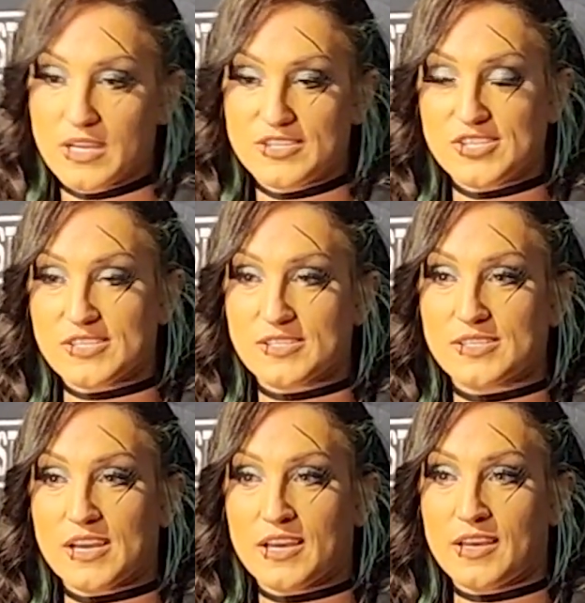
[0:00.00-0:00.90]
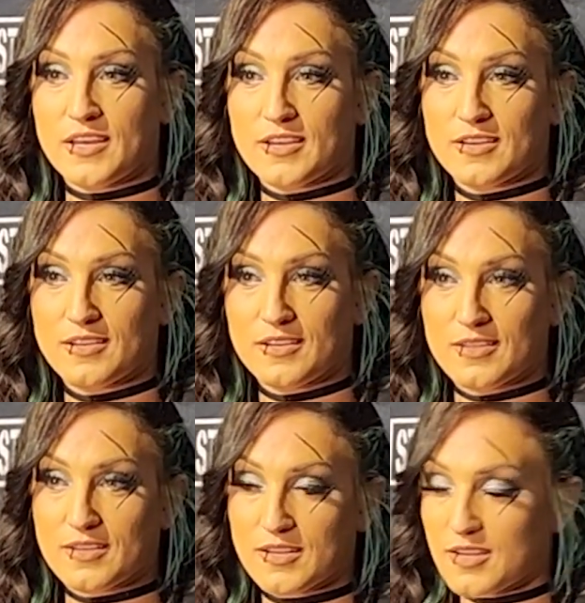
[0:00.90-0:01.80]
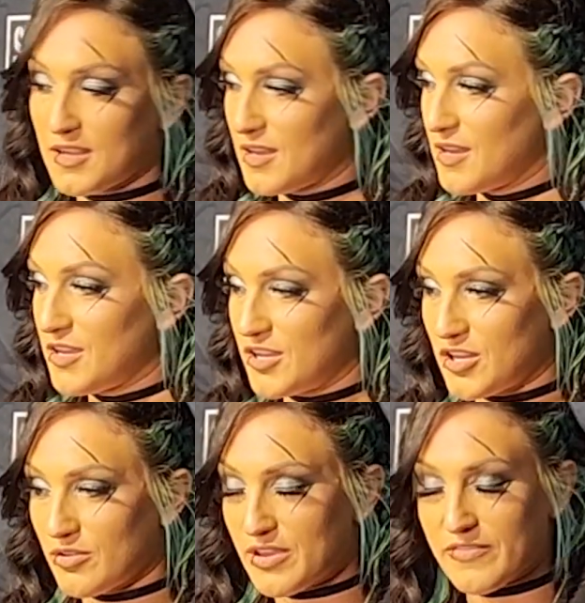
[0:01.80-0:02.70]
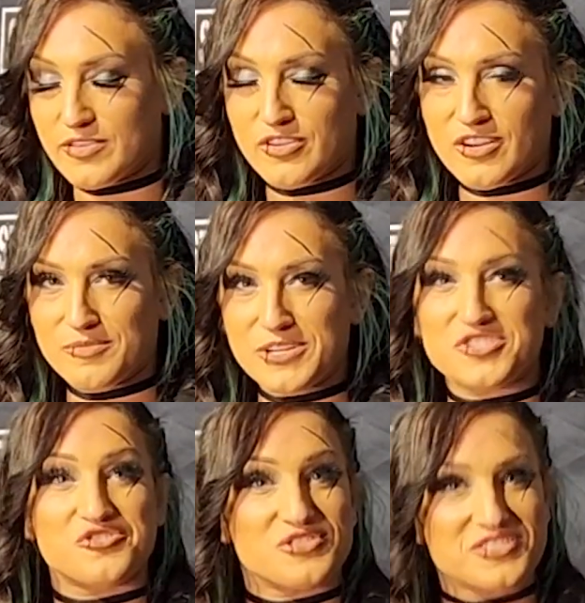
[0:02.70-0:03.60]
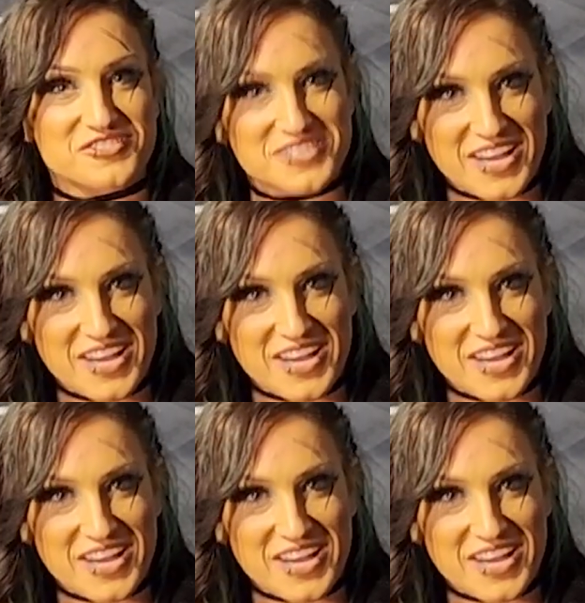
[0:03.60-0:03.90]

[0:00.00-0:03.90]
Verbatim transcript: It's just, you know, you're on a much stricter